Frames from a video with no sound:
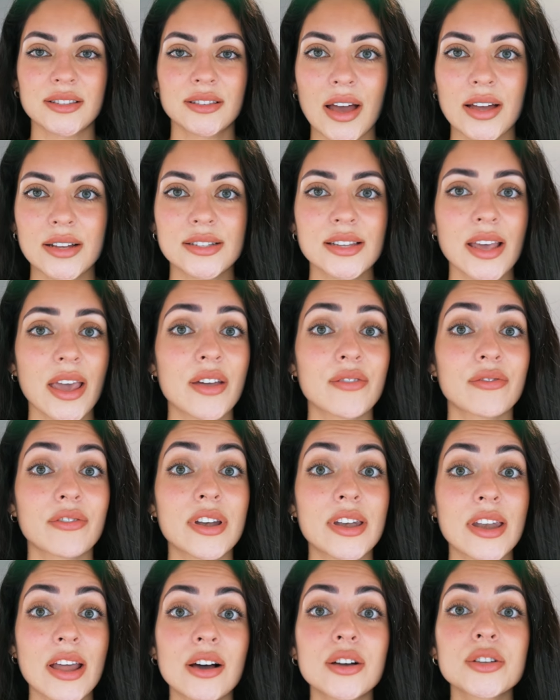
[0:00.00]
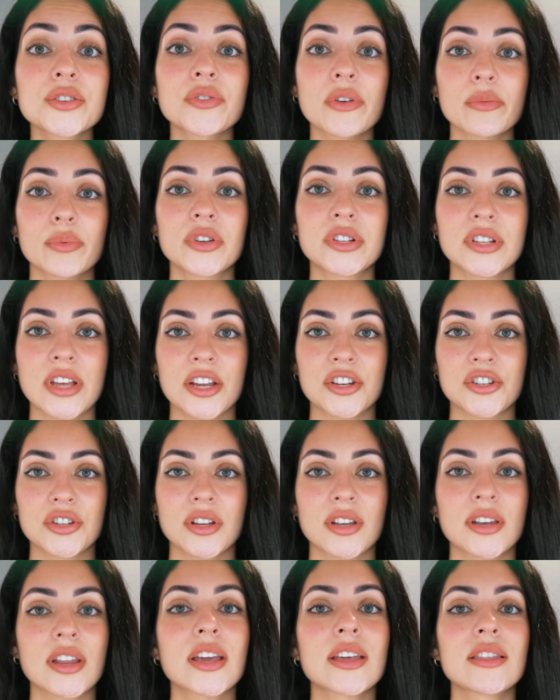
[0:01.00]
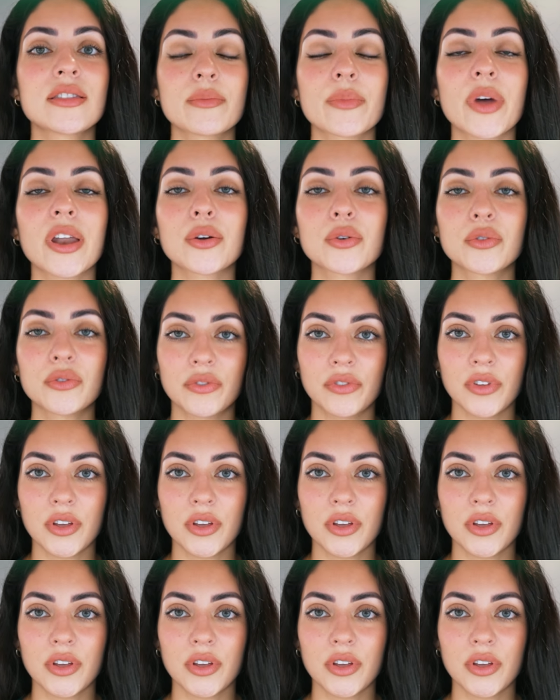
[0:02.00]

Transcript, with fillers: and a renowned reputation in the medical